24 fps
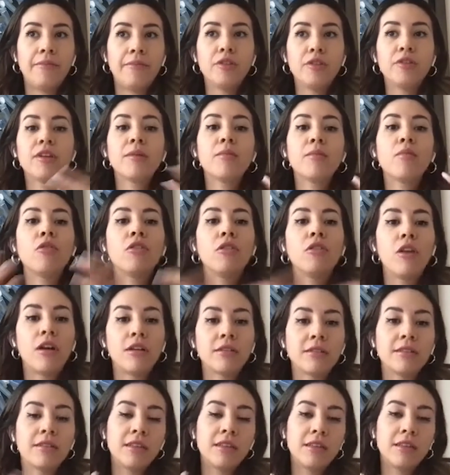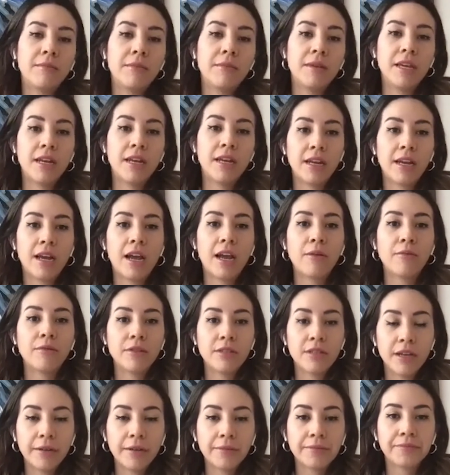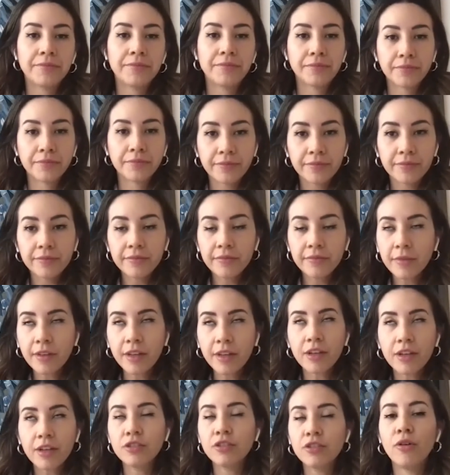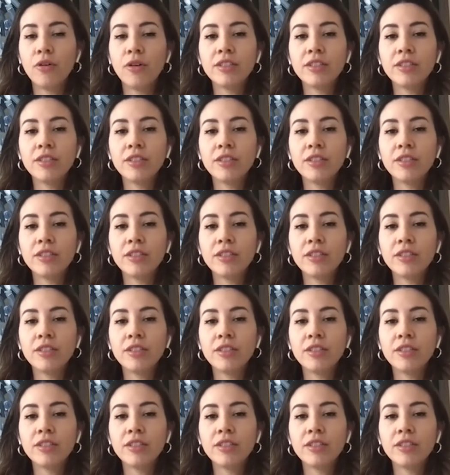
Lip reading: You get more losses at the beginning, I would say. Mm-hmm. Yeah.